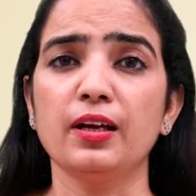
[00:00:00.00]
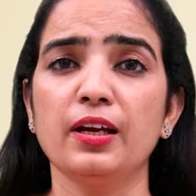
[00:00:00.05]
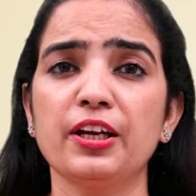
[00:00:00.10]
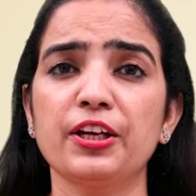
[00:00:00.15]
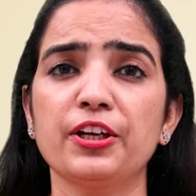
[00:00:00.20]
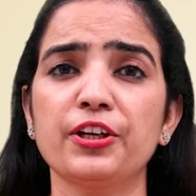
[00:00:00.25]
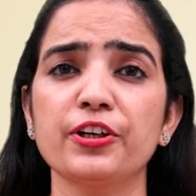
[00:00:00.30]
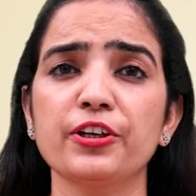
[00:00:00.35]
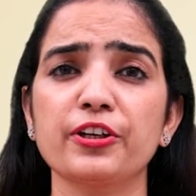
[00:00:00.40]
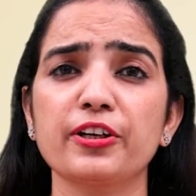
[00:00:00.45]

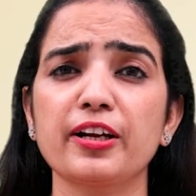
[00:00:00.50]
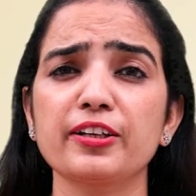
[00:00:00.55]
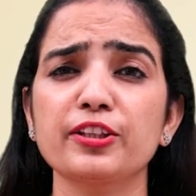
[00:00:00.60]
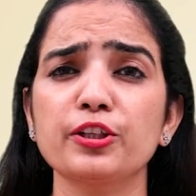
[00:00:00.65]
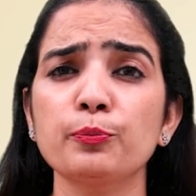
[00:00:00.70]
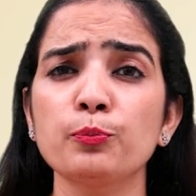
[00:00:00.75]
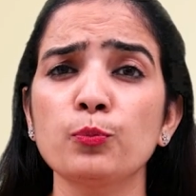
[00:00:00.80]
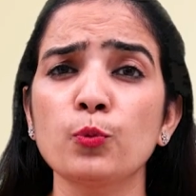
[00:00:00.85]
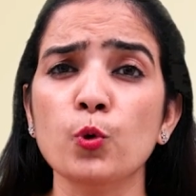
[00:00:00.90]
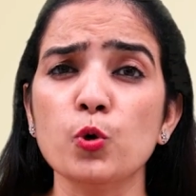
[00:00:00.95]
Here are
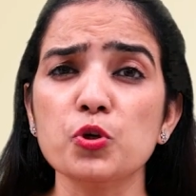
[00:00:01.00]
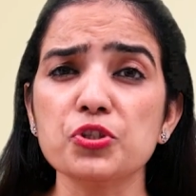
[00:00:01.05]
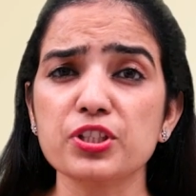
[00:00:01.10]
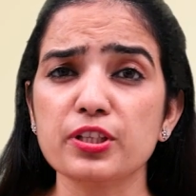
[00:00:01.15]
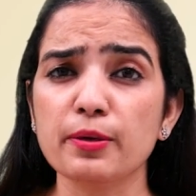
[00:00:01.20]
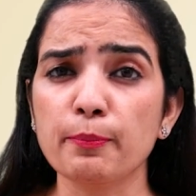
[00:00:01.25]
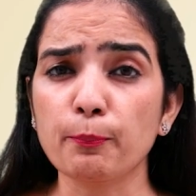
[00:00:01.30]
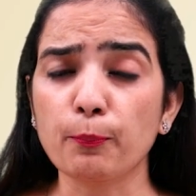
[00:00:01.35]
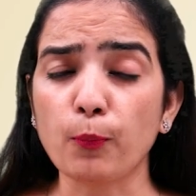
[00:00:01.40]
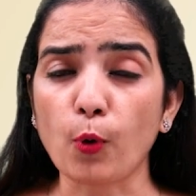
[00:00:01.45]
the most
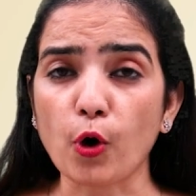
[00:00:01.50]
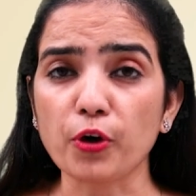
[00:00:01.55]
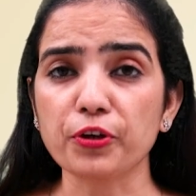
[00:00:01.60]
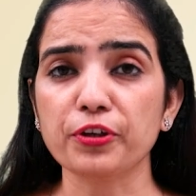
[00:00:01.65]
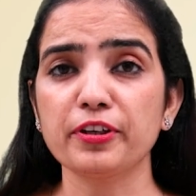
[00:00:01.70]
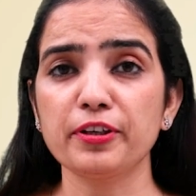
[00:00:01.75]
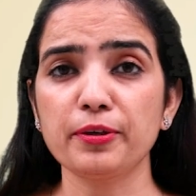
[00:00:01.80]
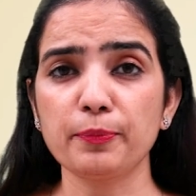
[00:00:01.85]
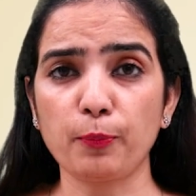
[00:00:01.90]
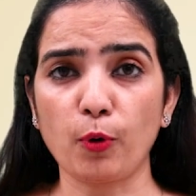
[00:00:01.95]

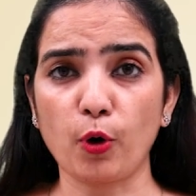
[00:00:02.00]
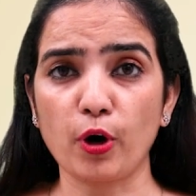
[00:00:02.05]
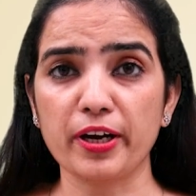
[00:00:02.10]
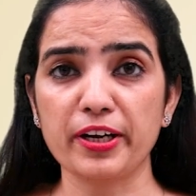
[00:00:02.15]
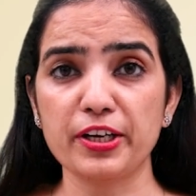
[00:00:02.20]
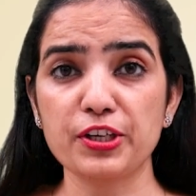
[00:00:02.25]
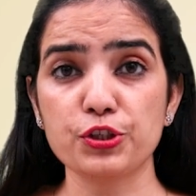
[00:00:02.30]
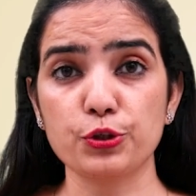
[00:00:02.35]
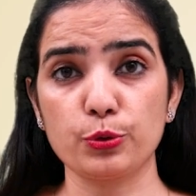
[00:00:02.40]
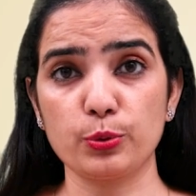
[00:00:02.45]
important
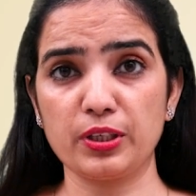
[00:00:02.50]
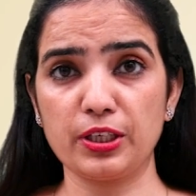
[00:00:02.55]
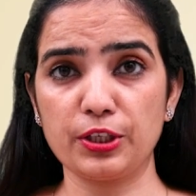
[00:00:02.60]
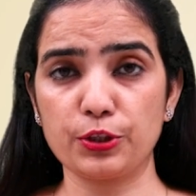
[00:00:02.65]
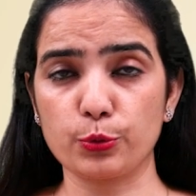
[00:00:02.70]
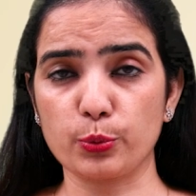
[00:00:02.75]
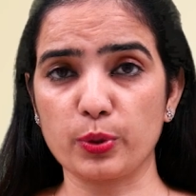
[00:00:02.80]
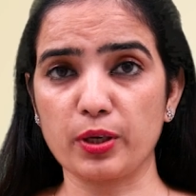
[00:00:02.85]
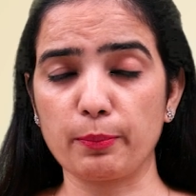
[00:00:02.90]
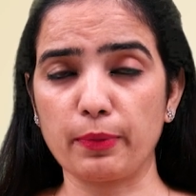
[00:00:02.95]
points you
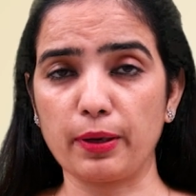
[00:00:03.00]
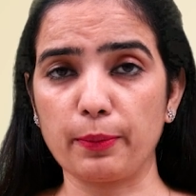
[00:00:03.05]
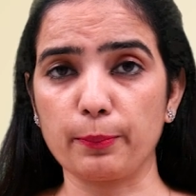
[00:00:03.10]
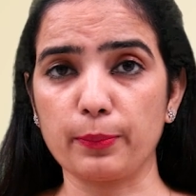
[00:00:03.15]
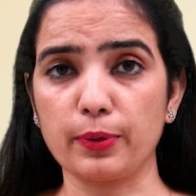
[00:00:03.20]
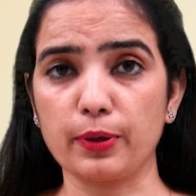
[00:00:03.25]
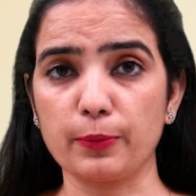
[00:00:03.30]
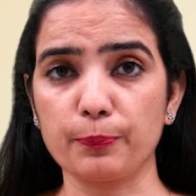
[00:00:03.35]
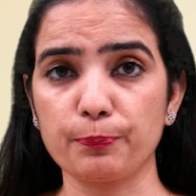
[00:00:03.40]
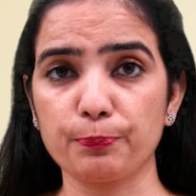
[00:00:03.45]
need to
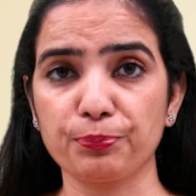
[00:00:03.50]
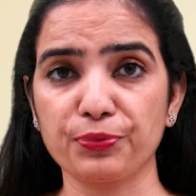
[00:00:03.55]
remember.